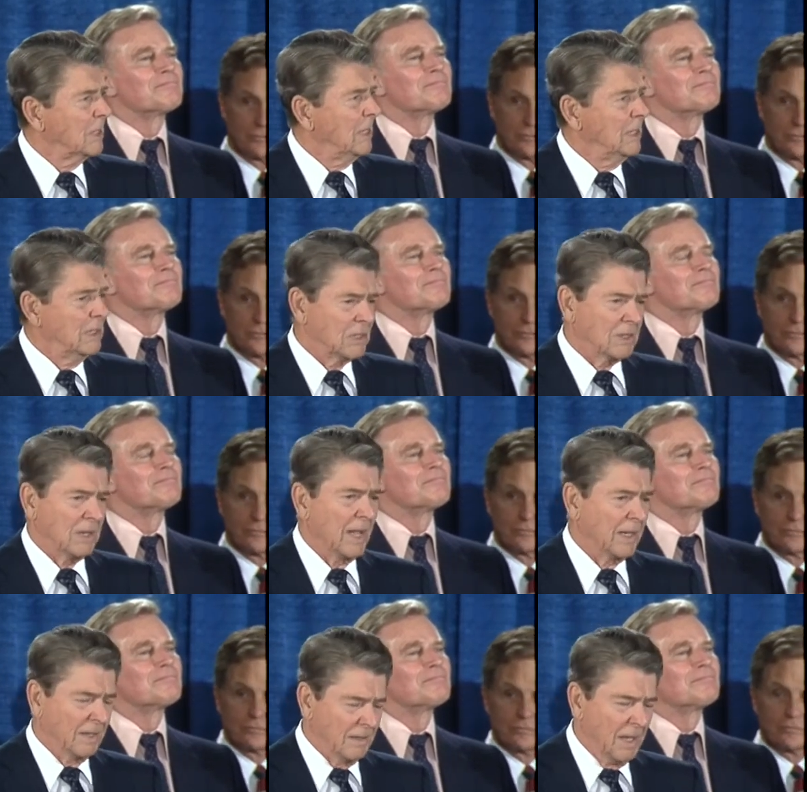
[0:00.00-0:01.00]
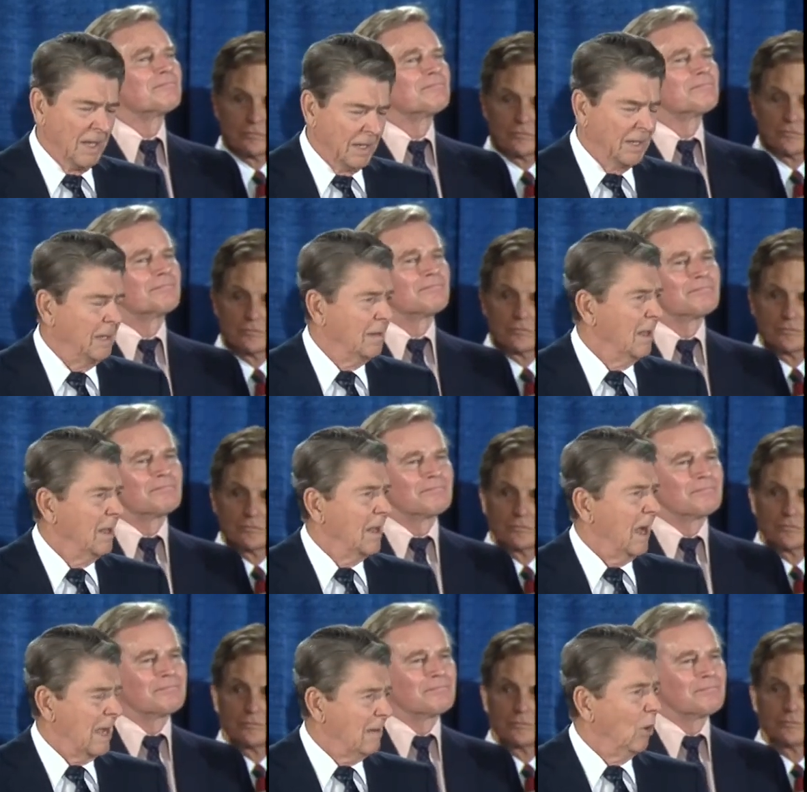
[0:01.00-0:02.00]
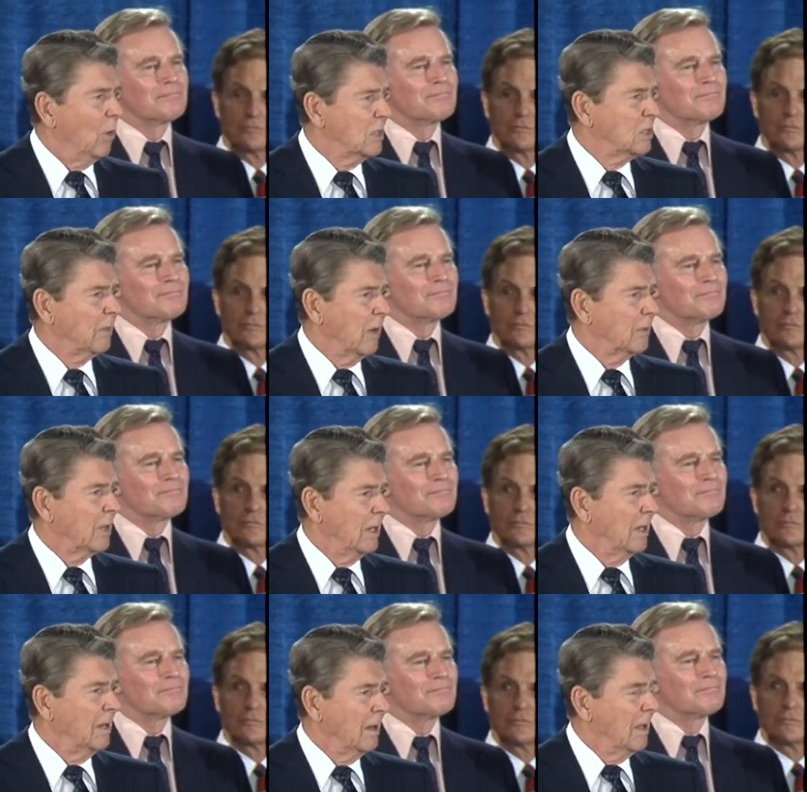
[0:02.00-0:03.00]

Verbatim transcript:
Speaker 1: He is like, I have always felt that a,